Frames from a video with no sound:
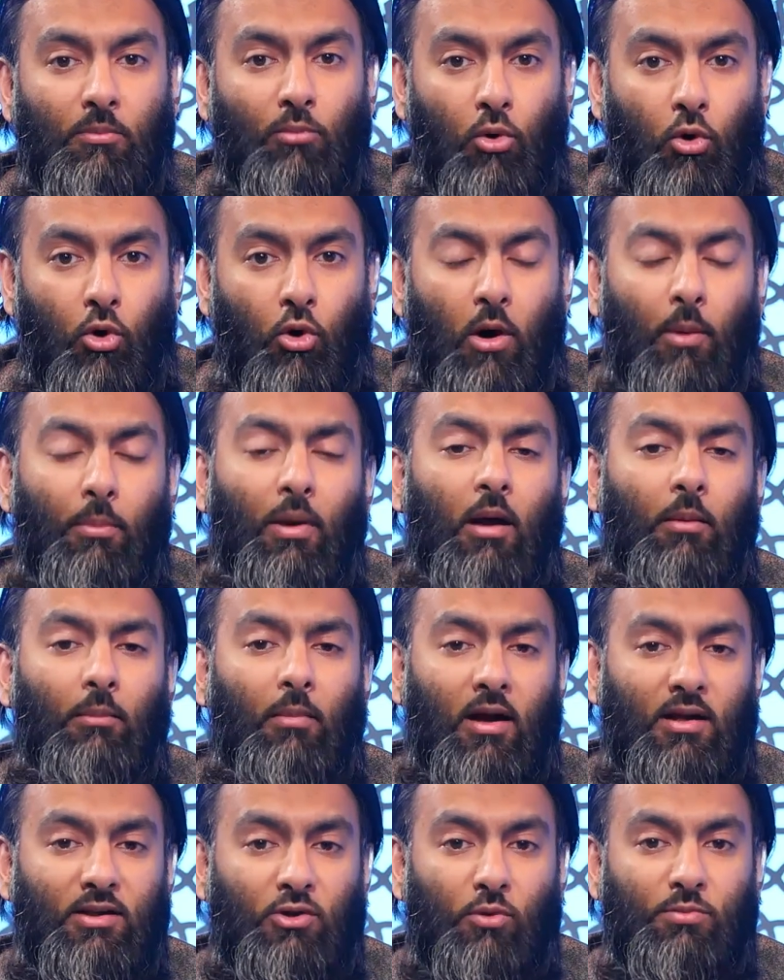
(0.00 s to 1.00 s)
more about
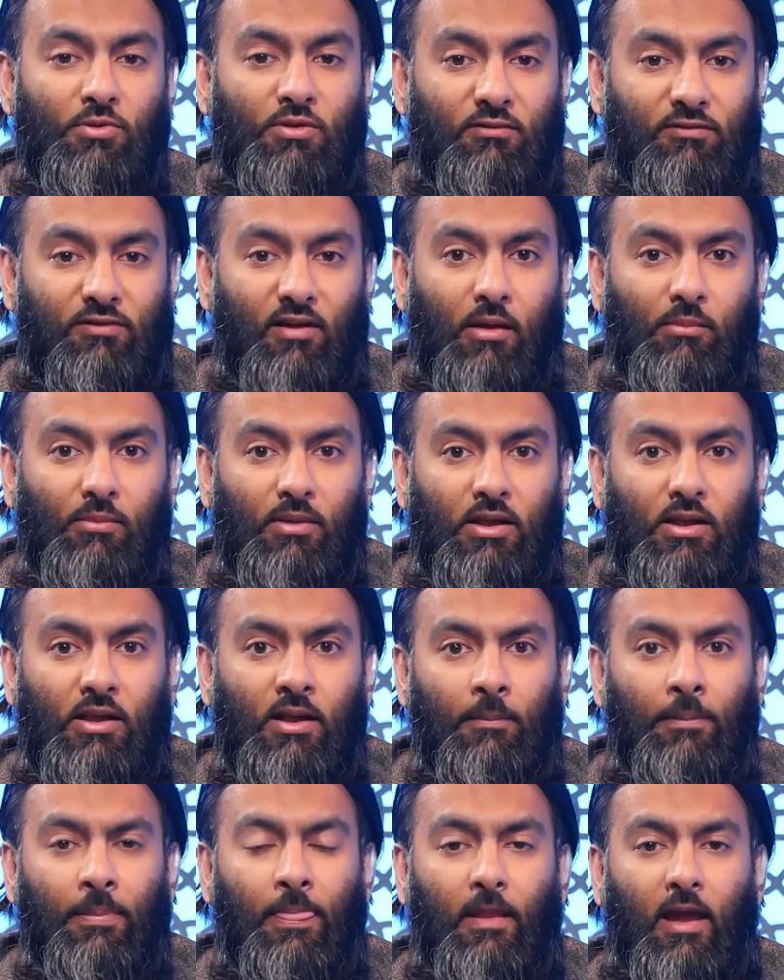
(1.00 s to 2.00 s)
My Adoption Family
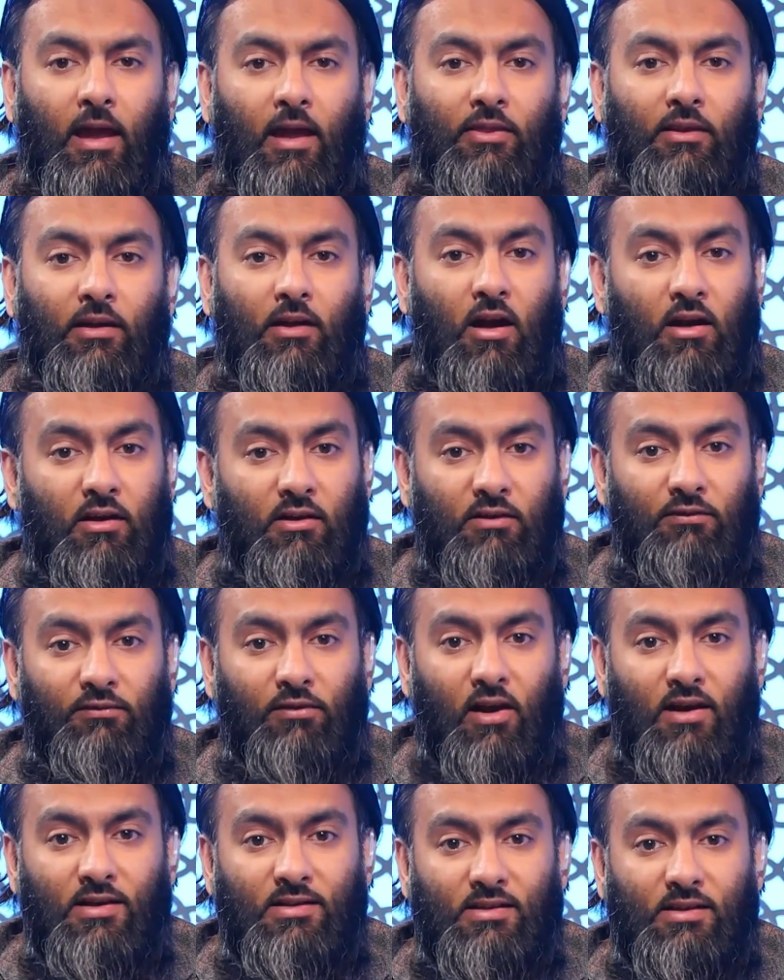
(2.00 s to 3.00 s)
and the kind of
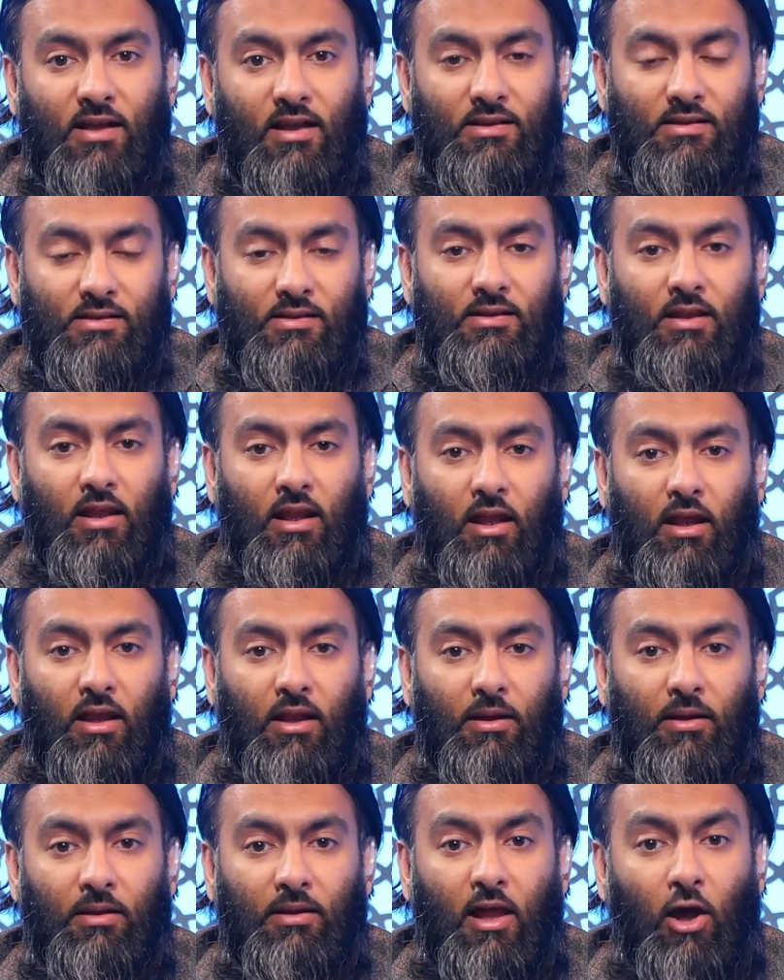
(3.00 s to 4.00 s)
advice and
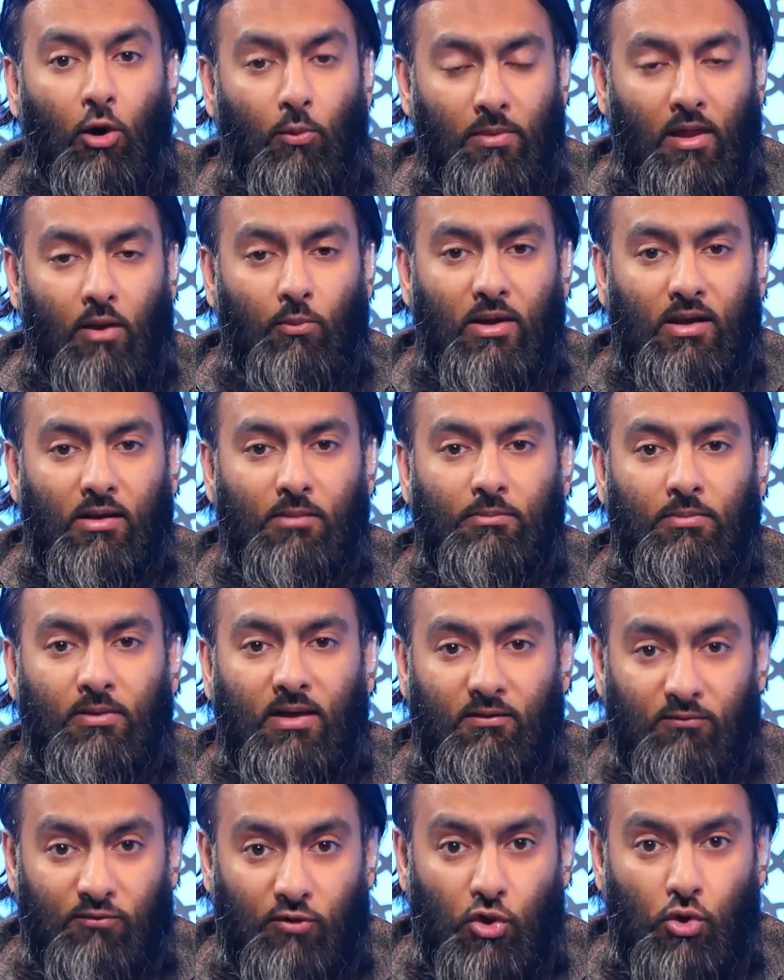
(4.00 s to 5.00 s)
help that we can
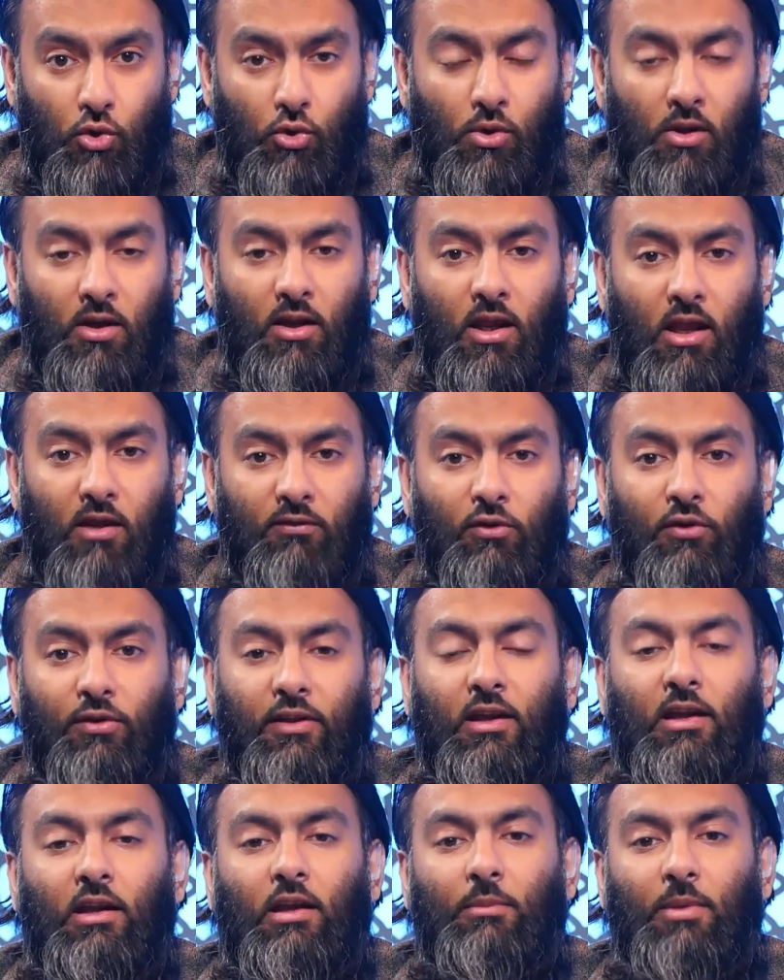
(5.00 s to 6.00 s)
give you if you're
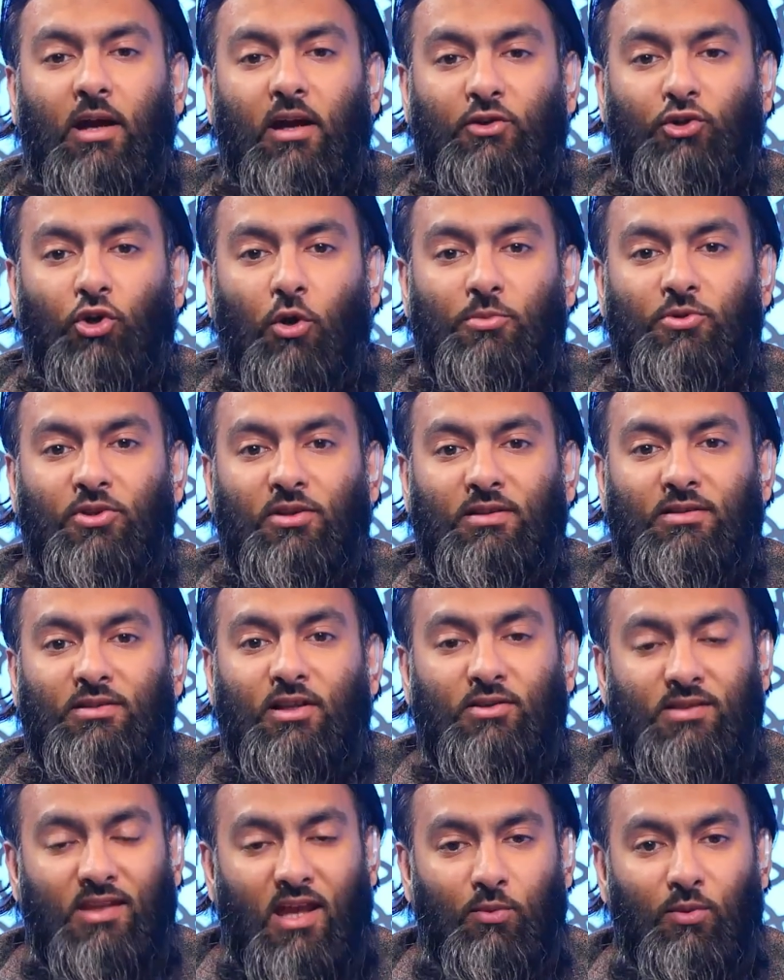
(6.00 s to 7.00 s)
thinking about adoption.
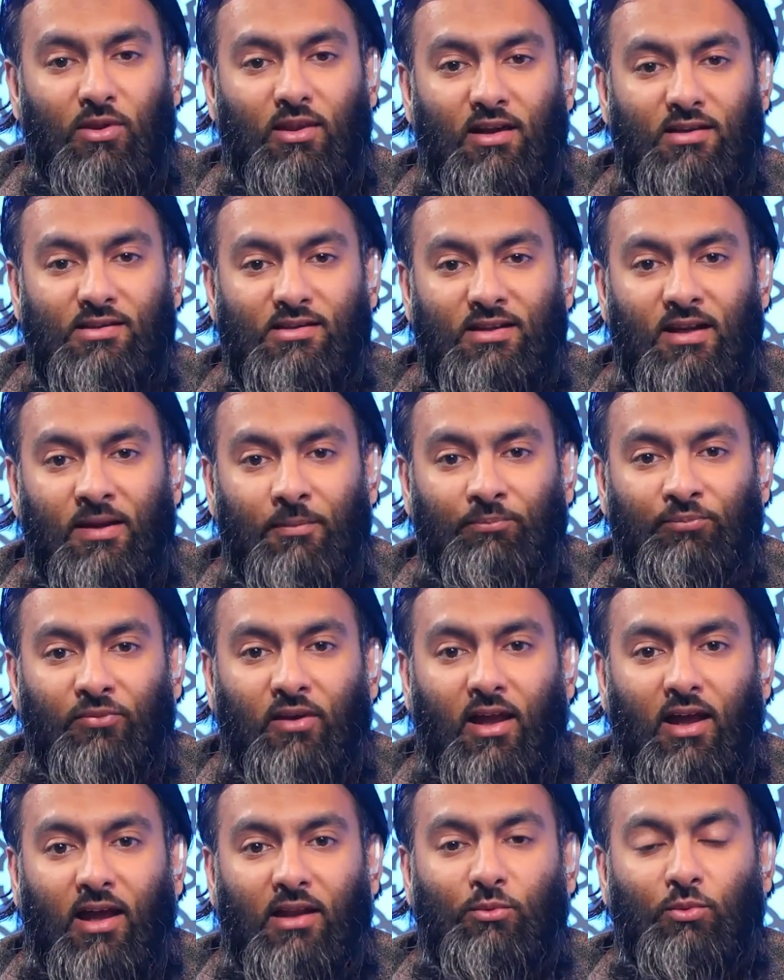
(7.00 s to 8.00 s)
So stay with us
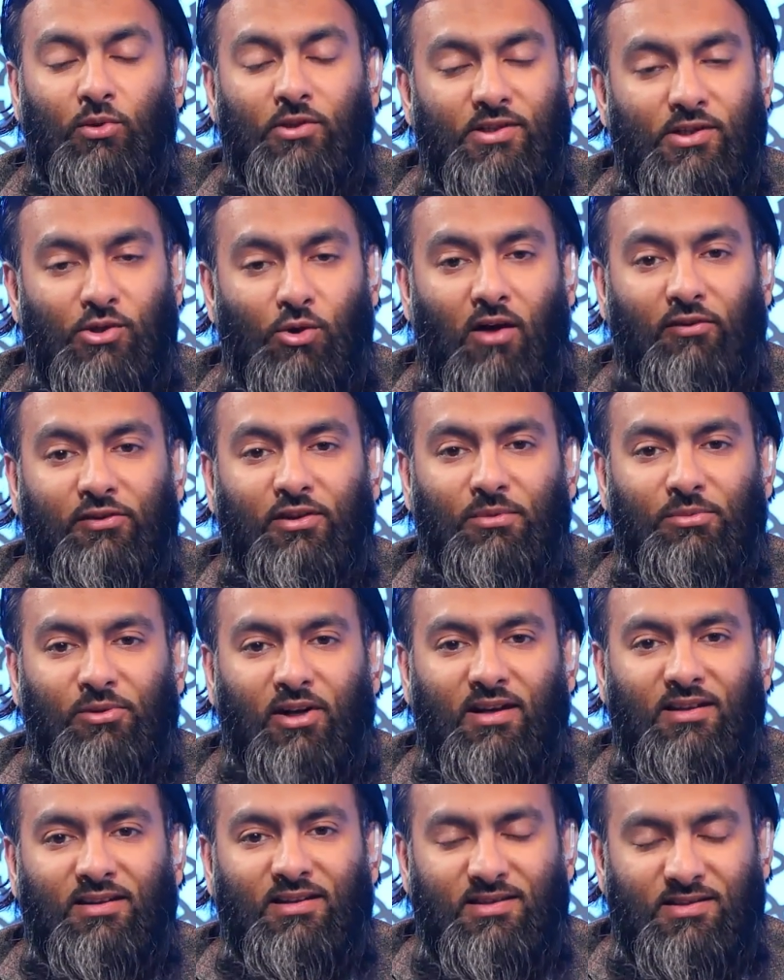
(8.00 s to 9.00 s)
and we'll see you after the
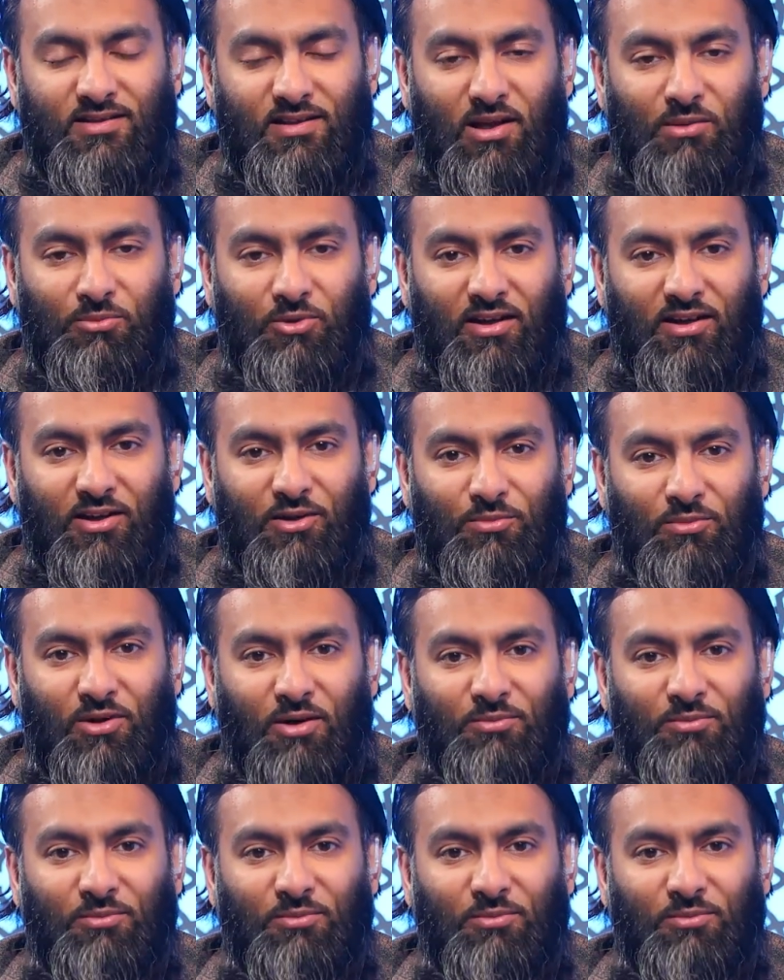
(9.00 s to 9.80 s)
break. Assalamu alaikum wa